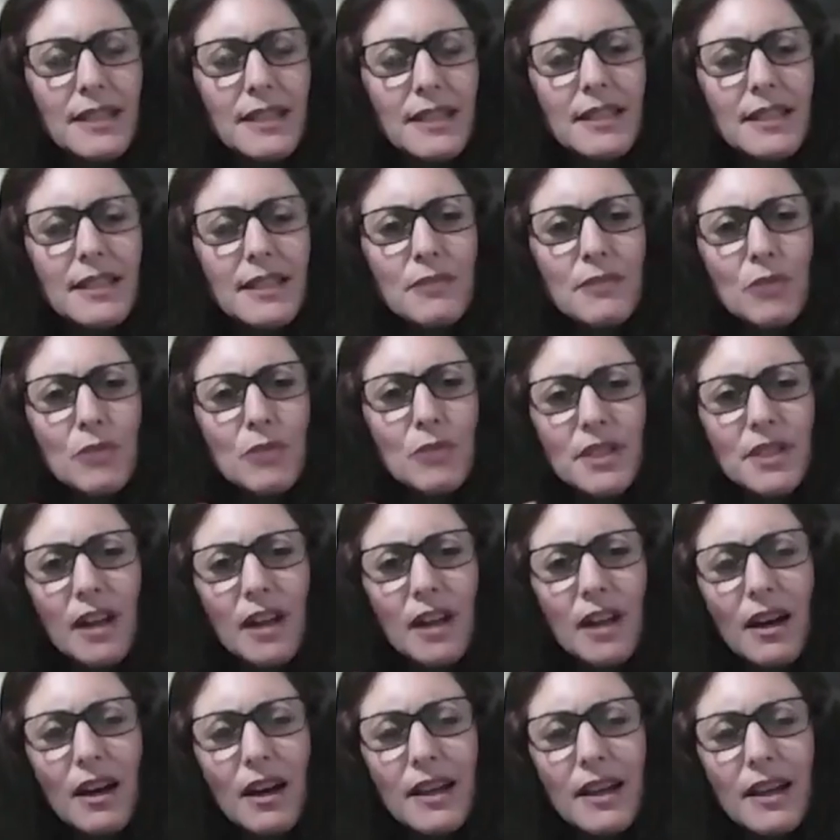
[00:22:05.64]
is what
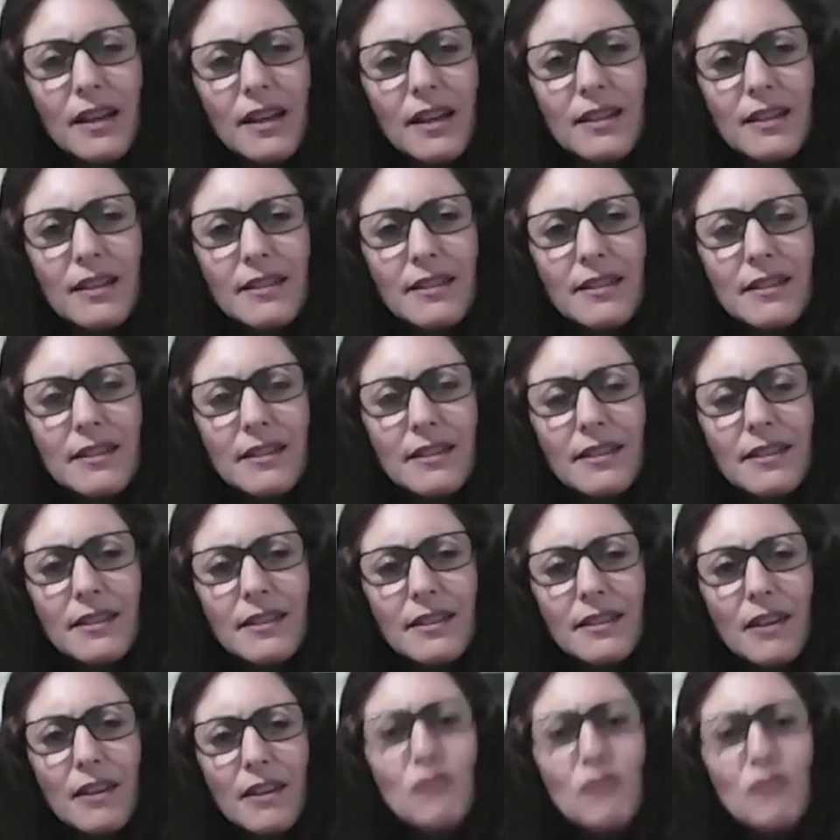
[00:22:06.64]
I
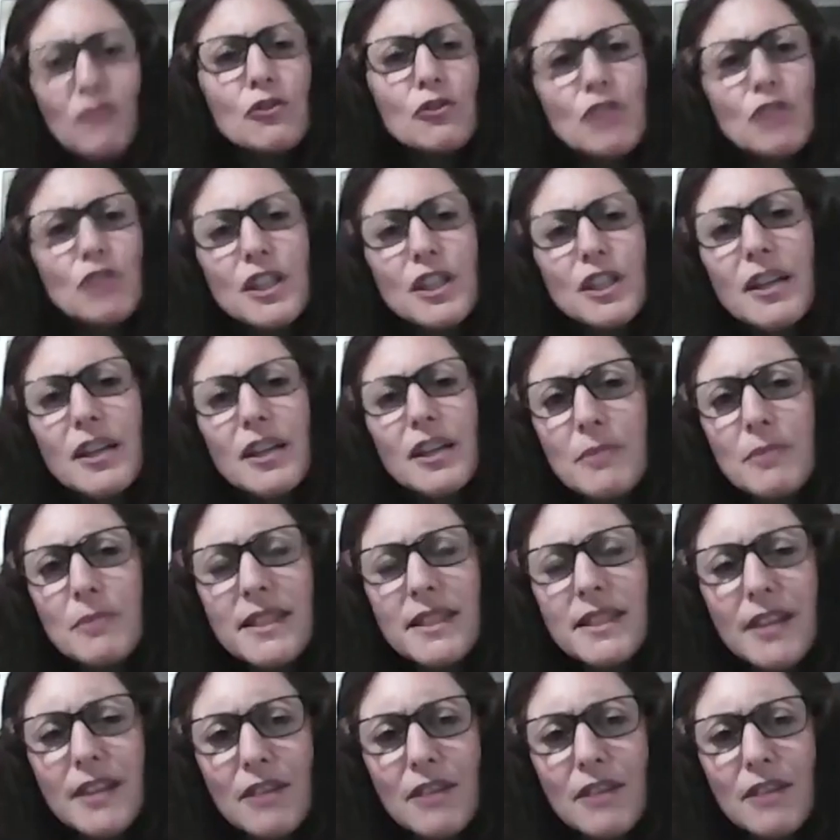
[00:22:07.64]
unfortunately
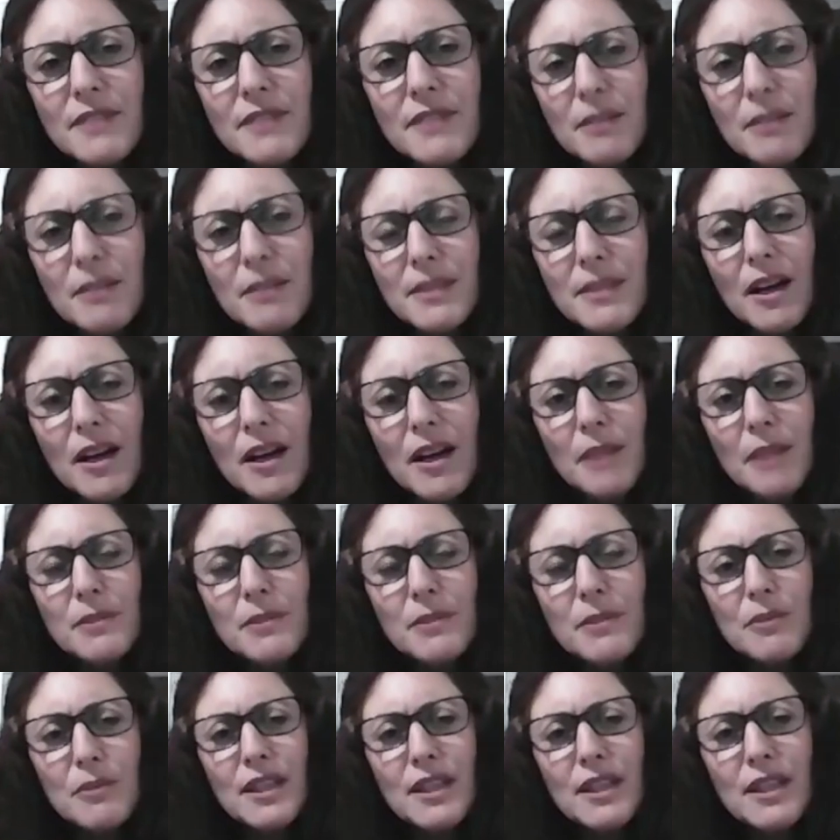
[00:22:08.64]
observe
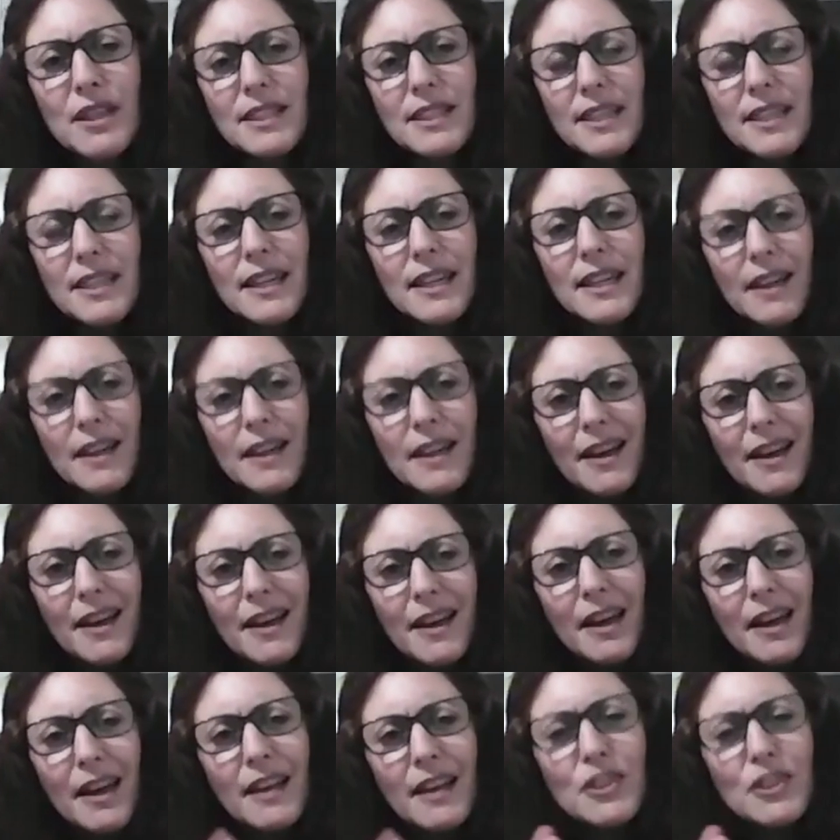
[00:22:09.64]
sometimes when I see
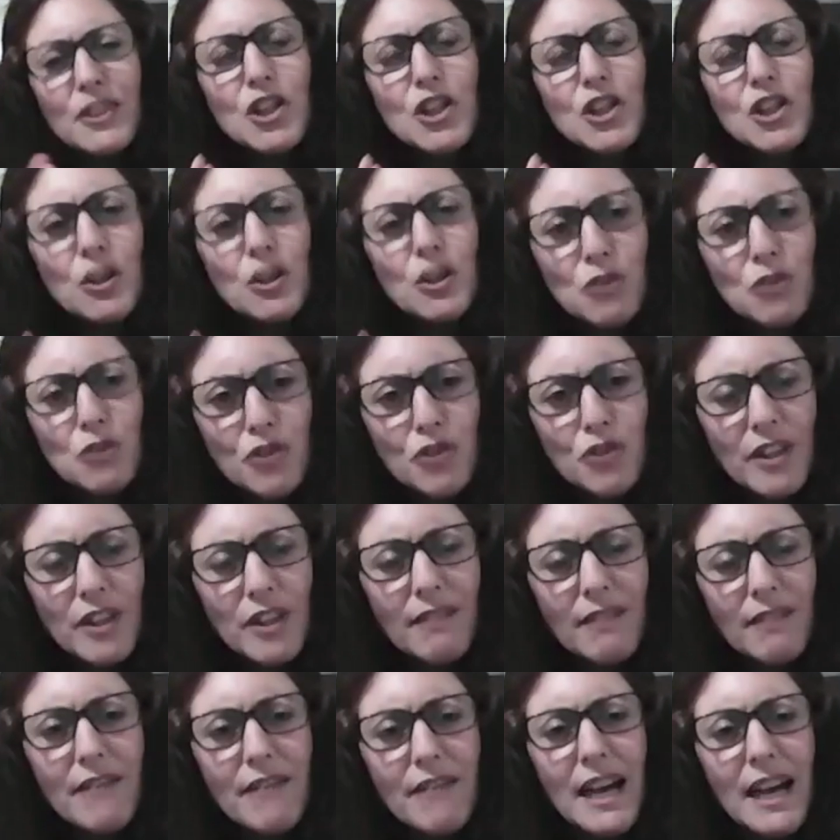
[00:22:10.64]

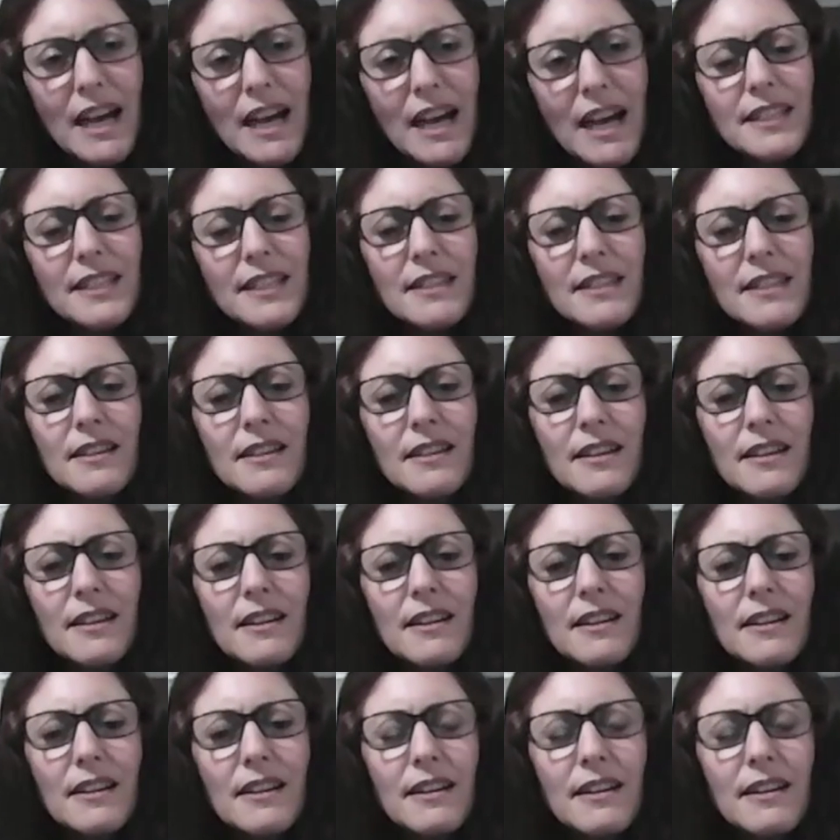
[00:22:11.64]
children that
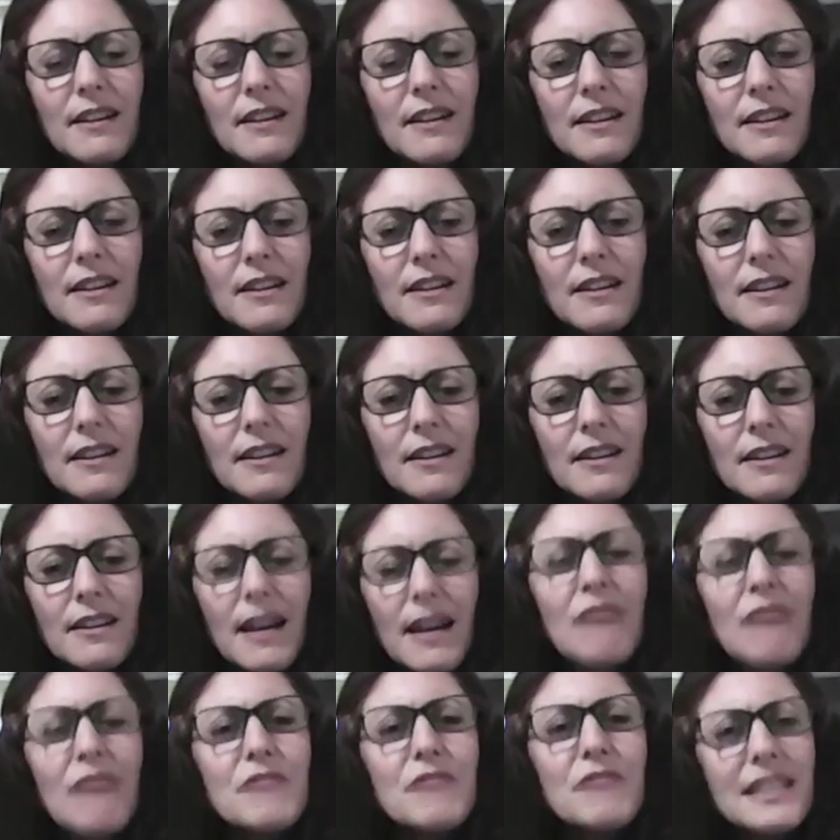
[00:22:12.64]

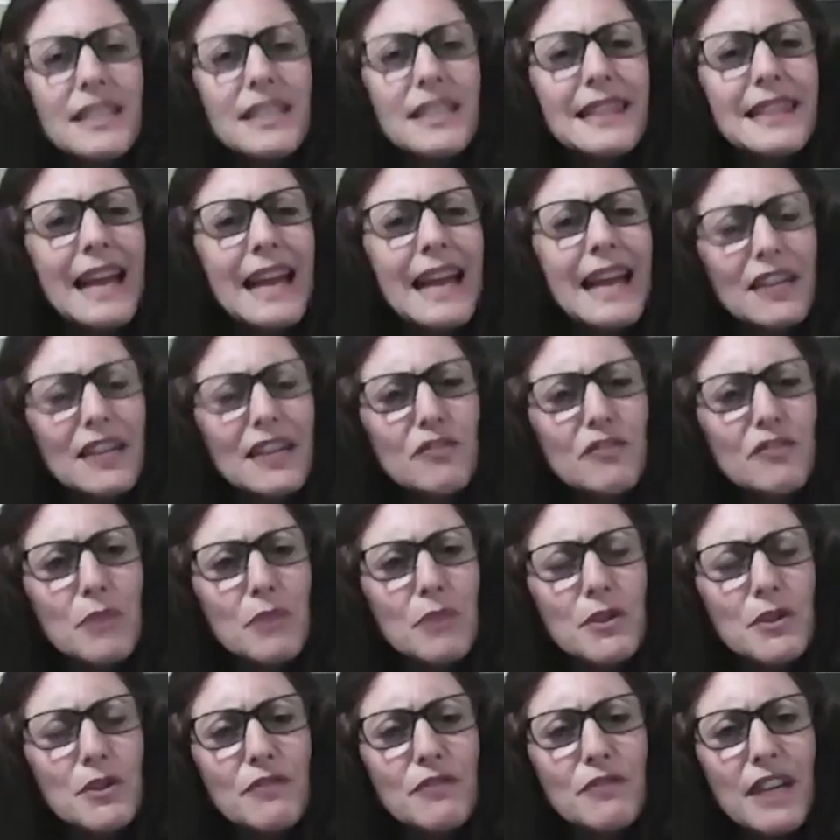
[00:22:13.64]
have this lack of
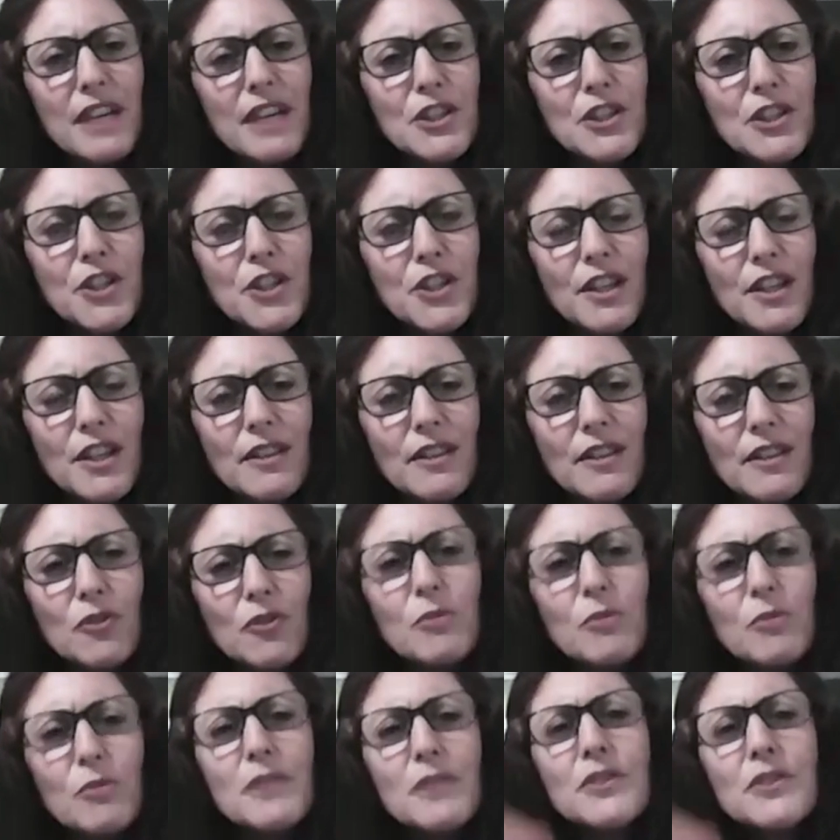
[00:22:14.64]
motivation,
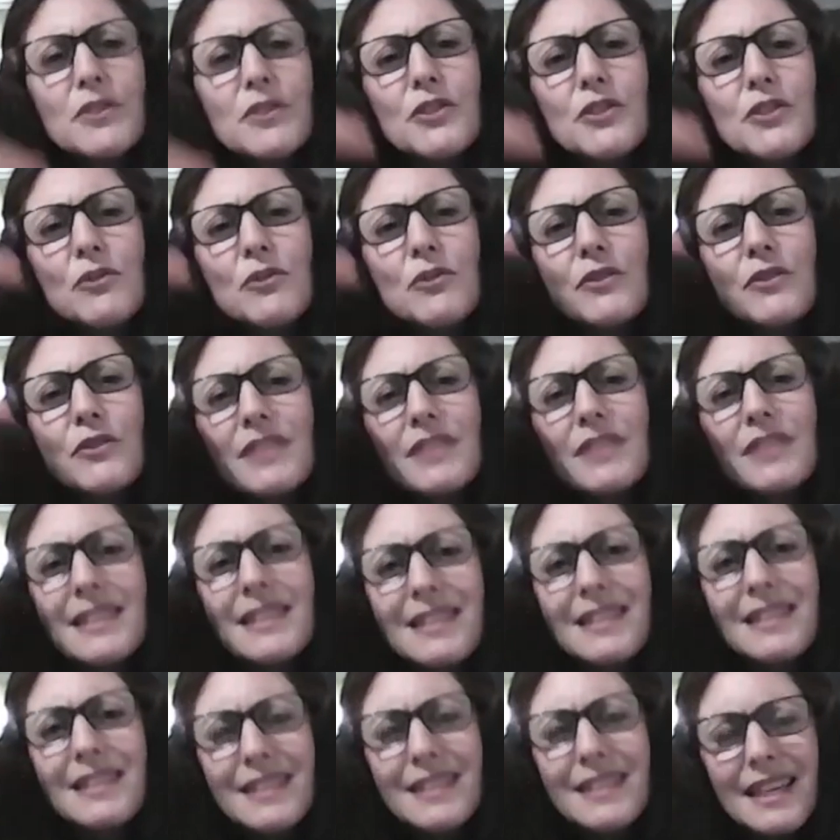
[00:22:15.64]
almost to
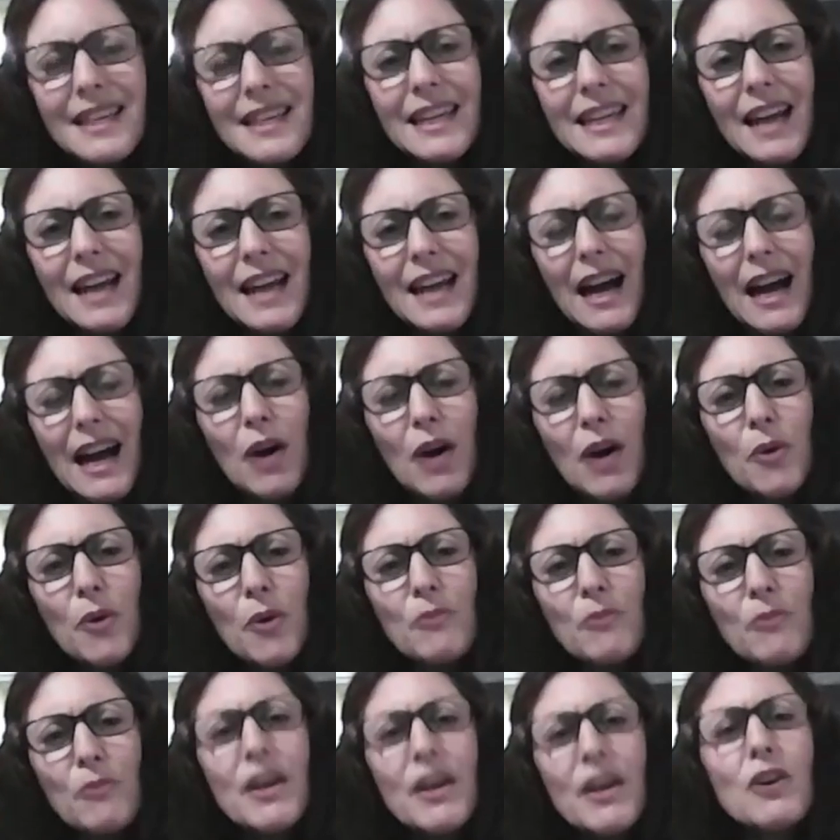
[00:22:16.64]
see
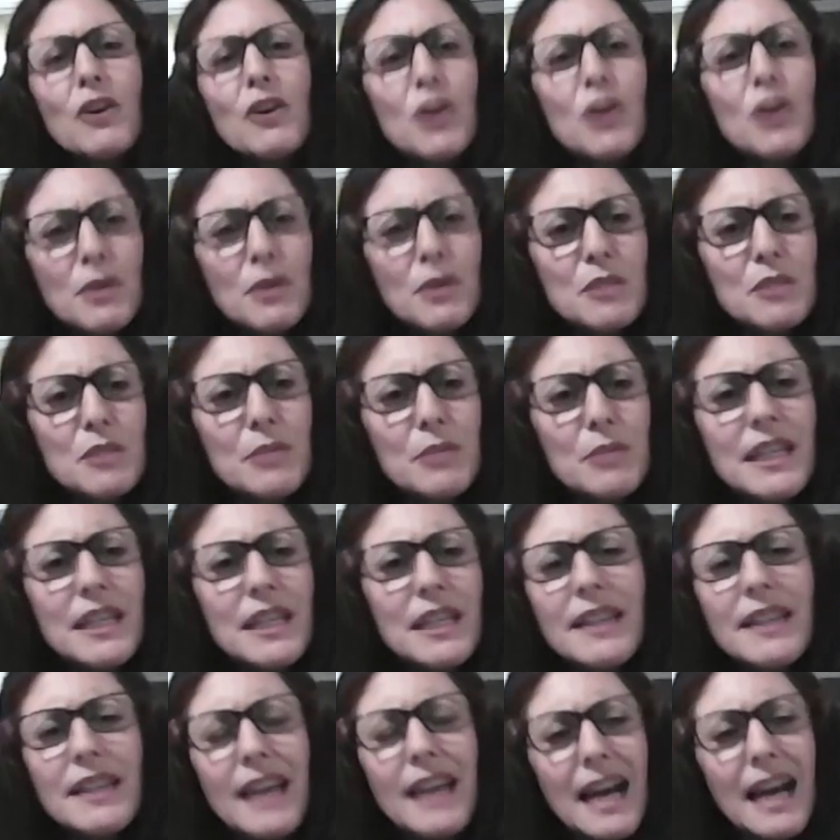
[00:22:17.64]
how they are going to be
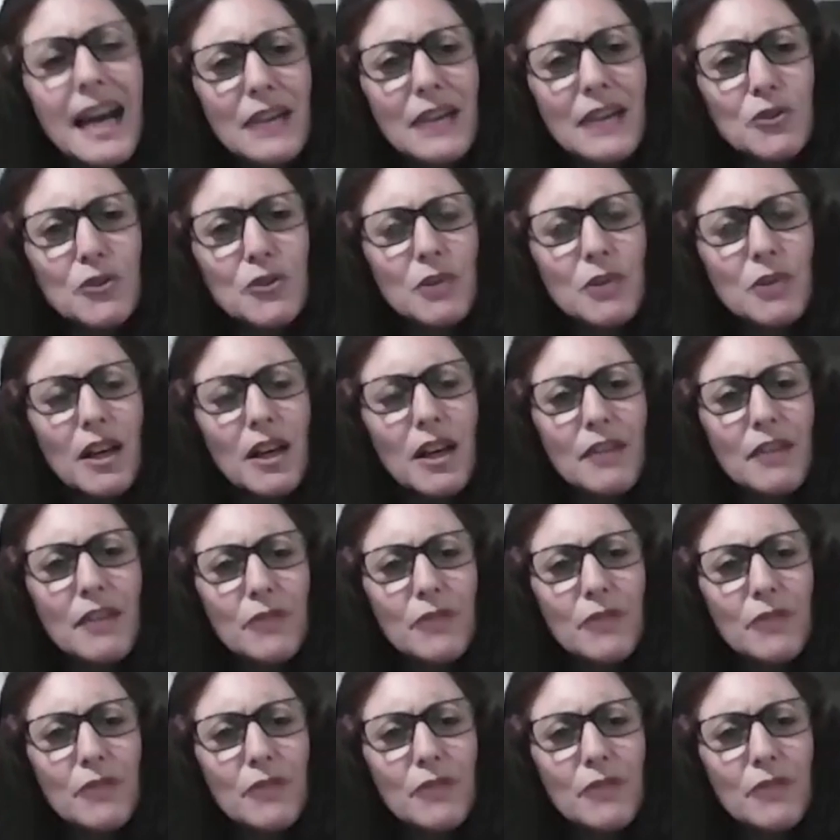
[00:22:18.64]
in their adult life.